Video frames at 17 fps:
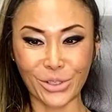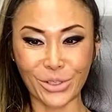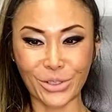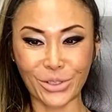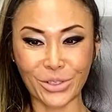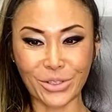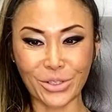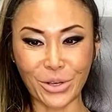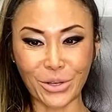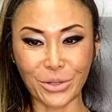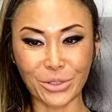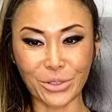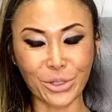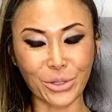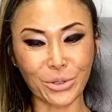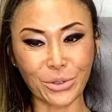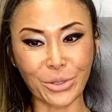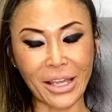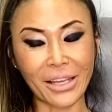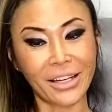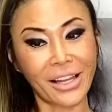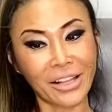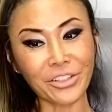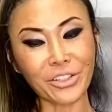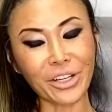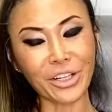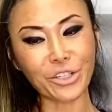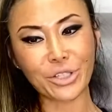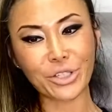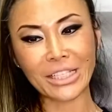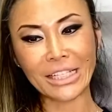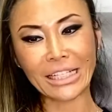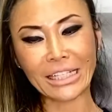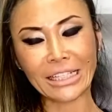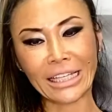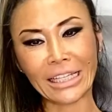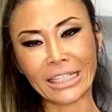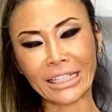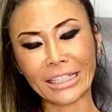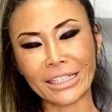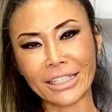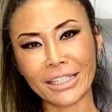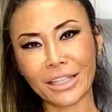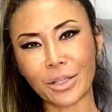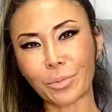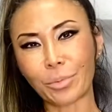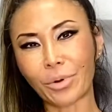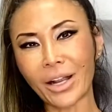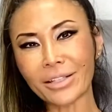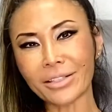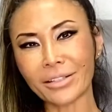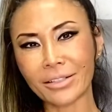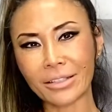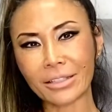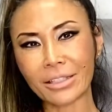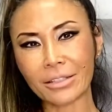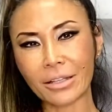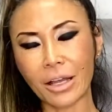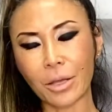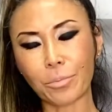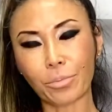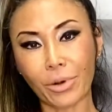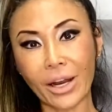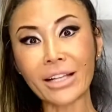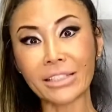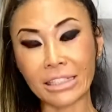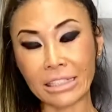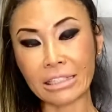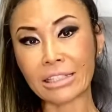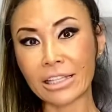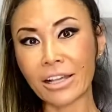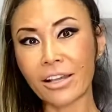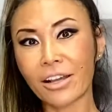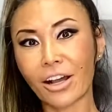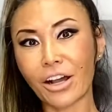So another interesting thing is that the presence